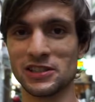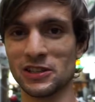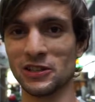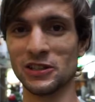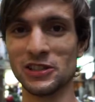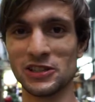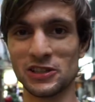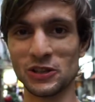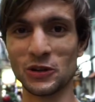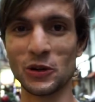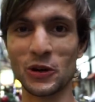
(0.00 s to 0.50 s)

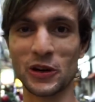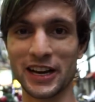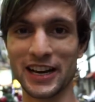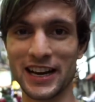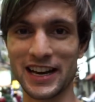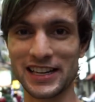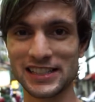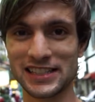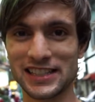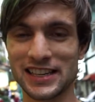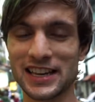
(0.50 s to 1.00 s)
So it's
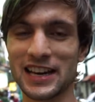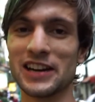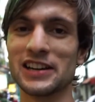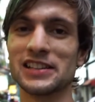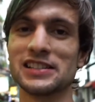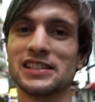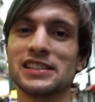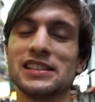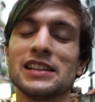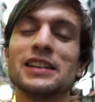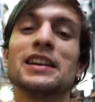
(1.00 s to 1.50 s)
organized
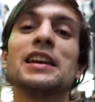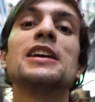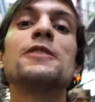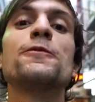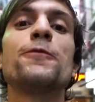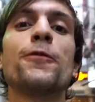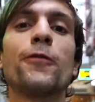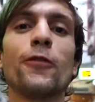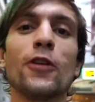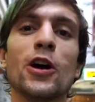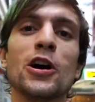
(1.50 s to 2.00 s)
chaos. It
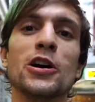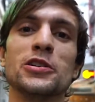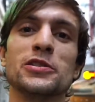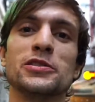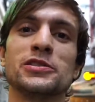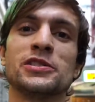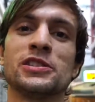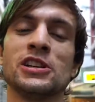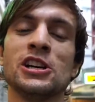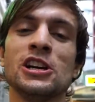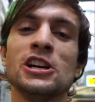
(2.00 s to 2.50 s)

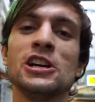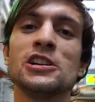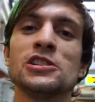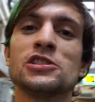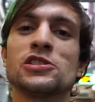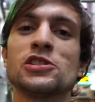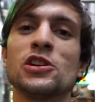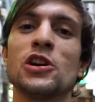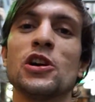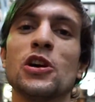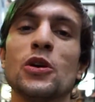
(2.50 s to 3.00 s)
flows.
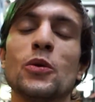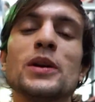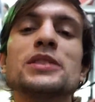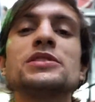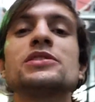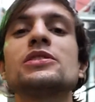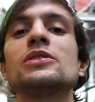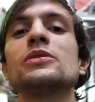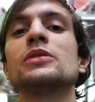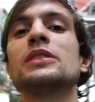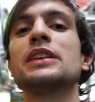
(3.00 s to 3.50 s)
So
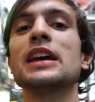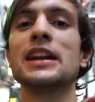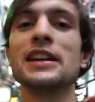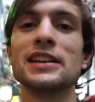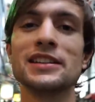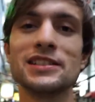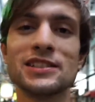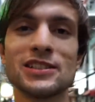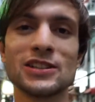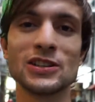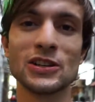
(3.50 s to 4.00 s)
once you get
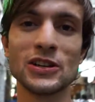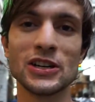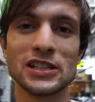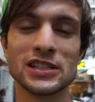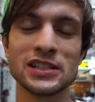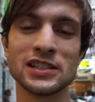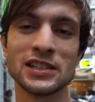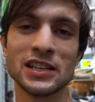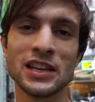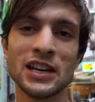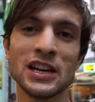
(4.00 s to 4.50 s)
into
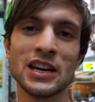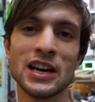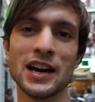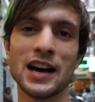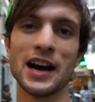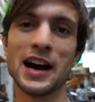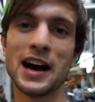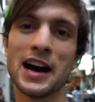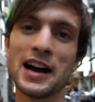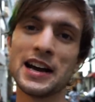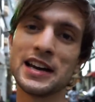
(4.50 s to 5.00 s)
it,
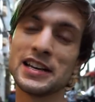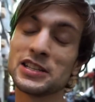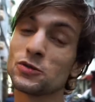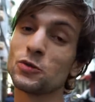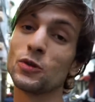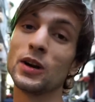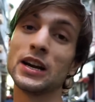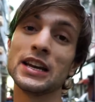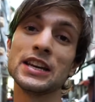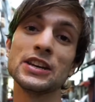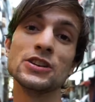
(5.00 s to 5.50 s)
it's
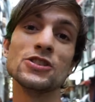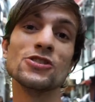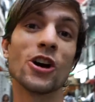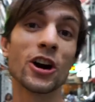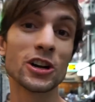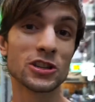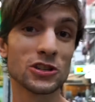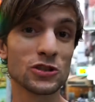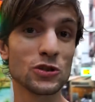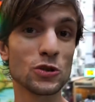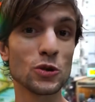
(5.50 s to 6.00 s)
really
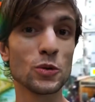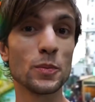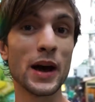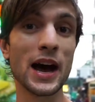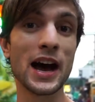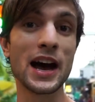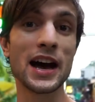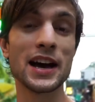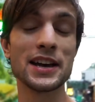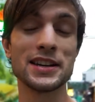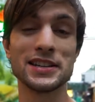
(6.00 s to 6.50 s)
not too
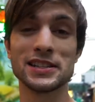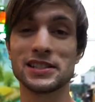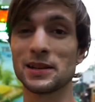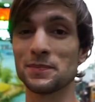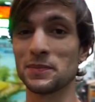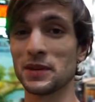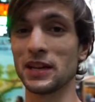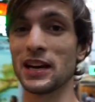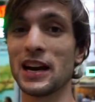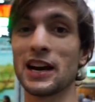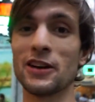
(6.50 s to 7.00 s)
bad. It's
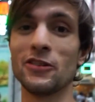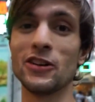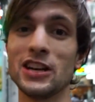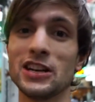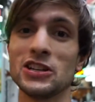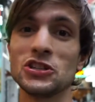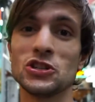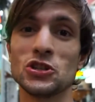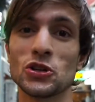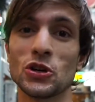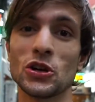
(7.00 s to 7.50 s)
something I really
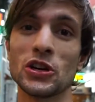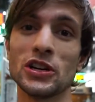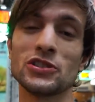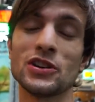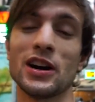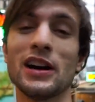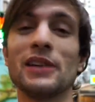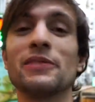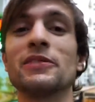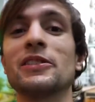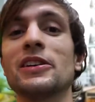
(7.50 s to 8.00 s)
enjoy,
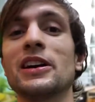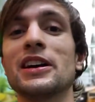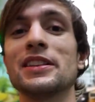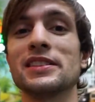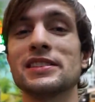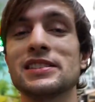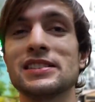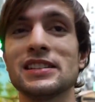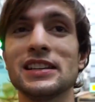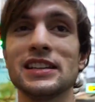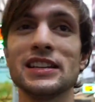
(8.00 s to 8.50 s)
driving around
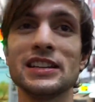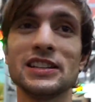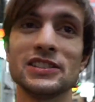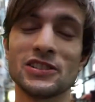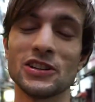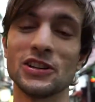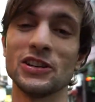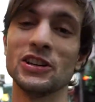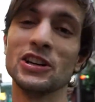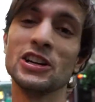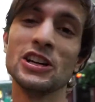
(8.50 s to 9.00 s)
the city.
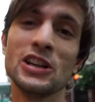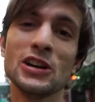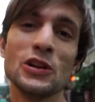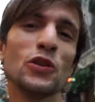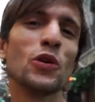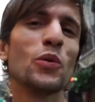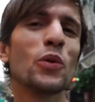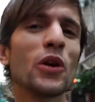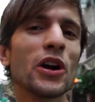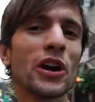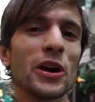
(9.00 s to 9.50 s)
So
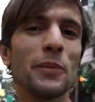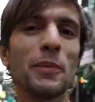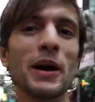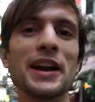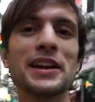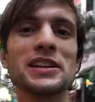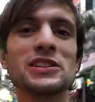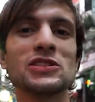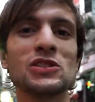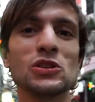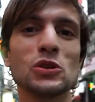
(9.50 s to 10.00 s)
don't worry
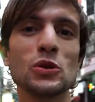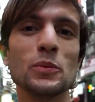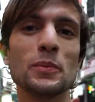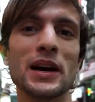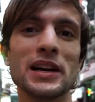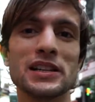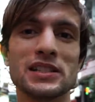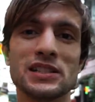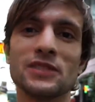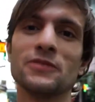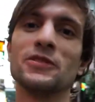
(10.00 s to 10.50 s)
about it too
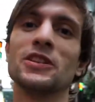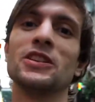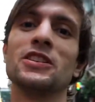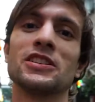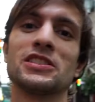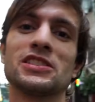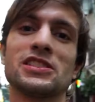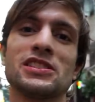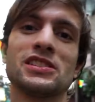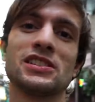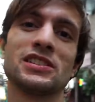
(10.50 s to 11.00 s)
much if it
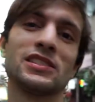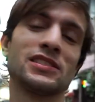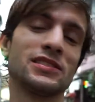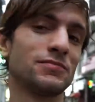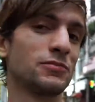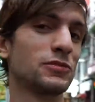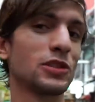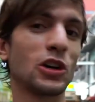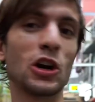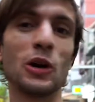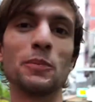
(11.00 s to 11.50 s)
looks
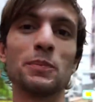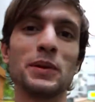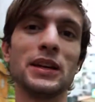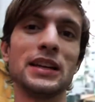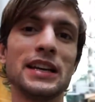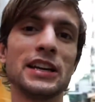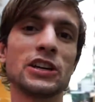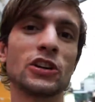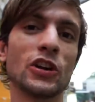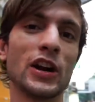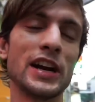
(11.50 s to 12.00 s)

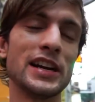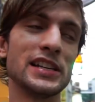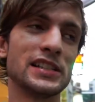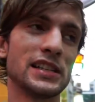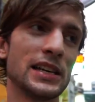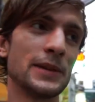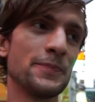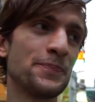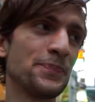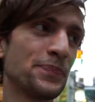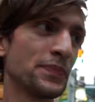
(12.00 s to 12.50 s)
completely
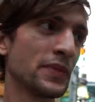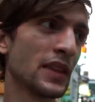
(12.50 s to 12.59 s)
crazy.